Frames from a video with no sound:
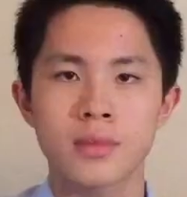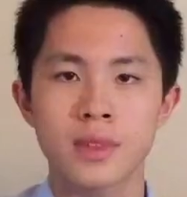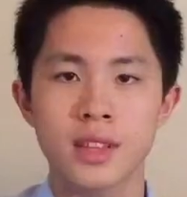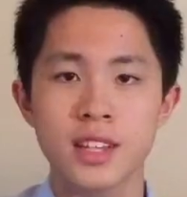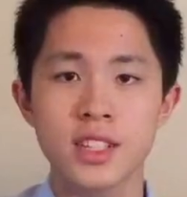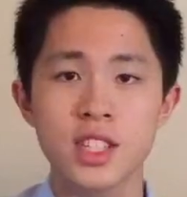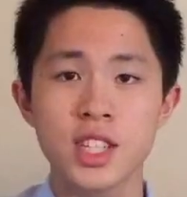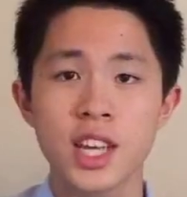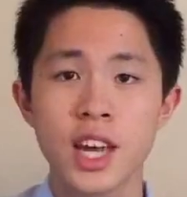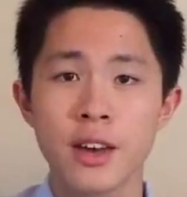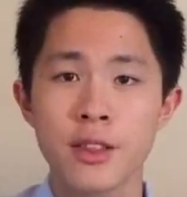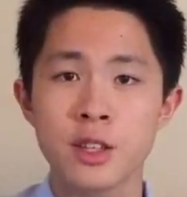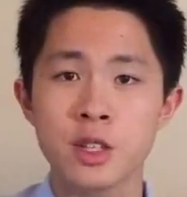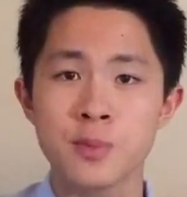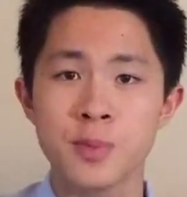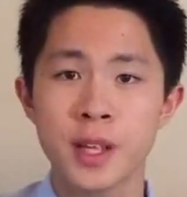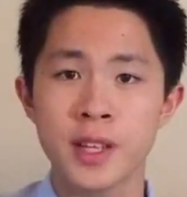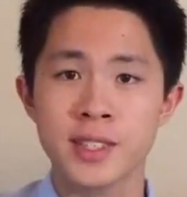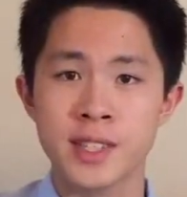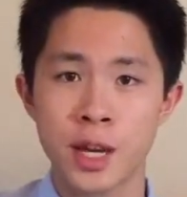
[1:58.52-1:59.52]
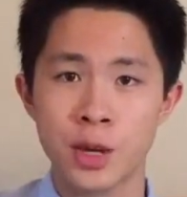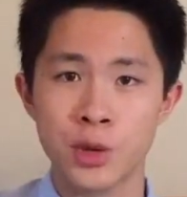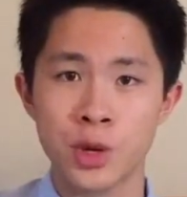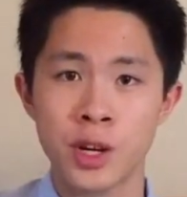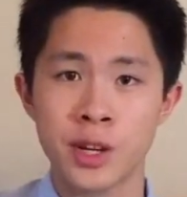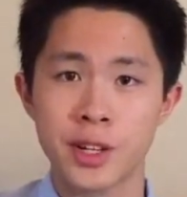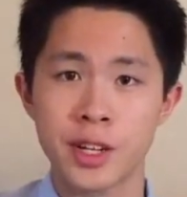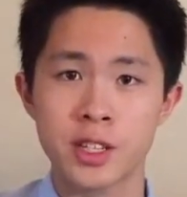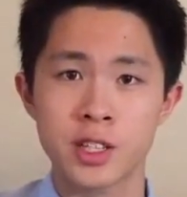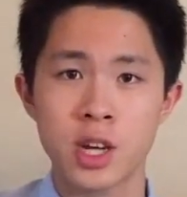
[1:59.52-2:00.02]
Let's see how this plays out
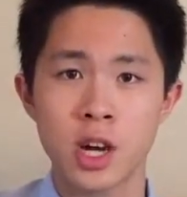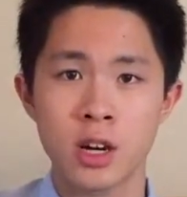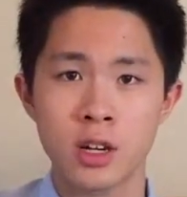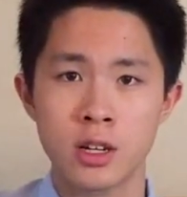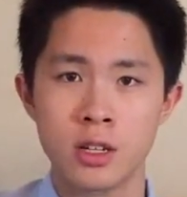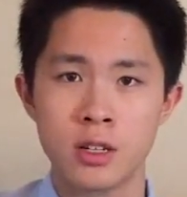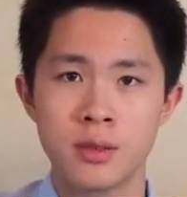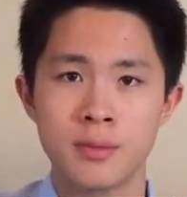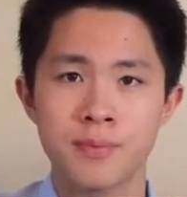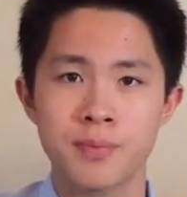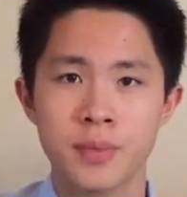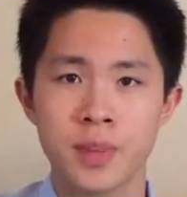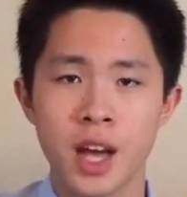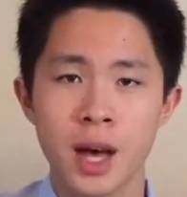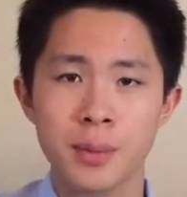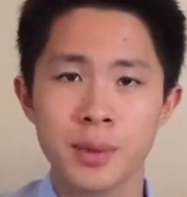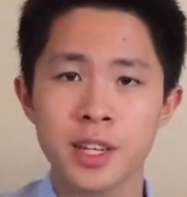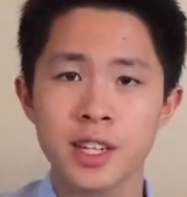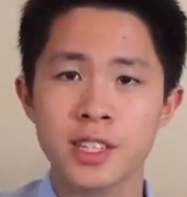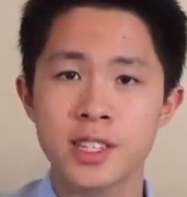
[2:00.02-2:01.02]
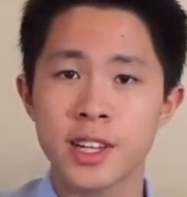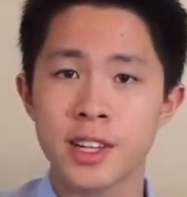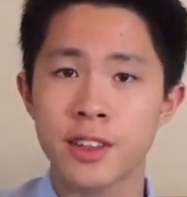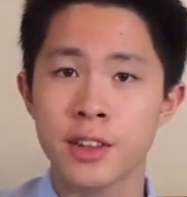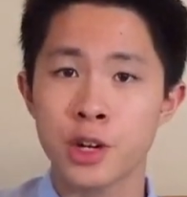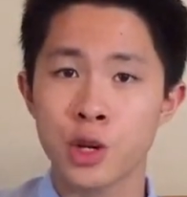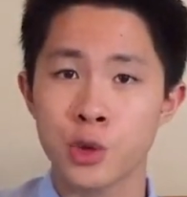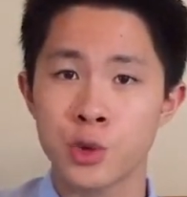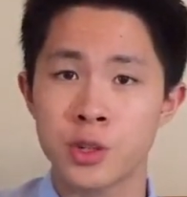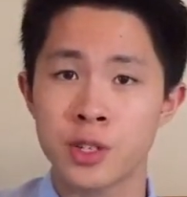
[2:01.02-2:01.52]
on a guitar. I'm going to take
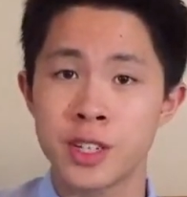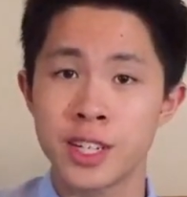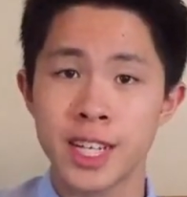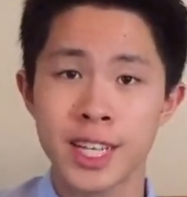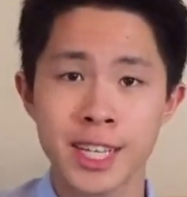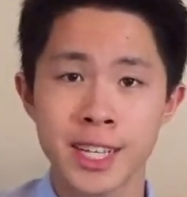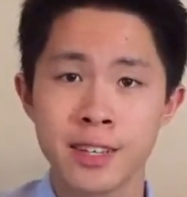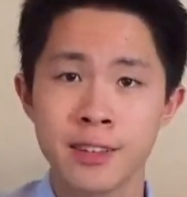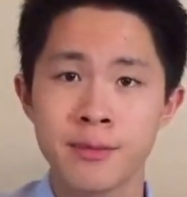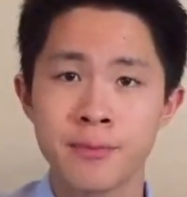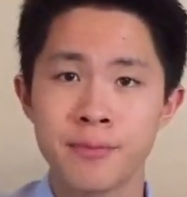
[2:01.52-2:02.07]
the note D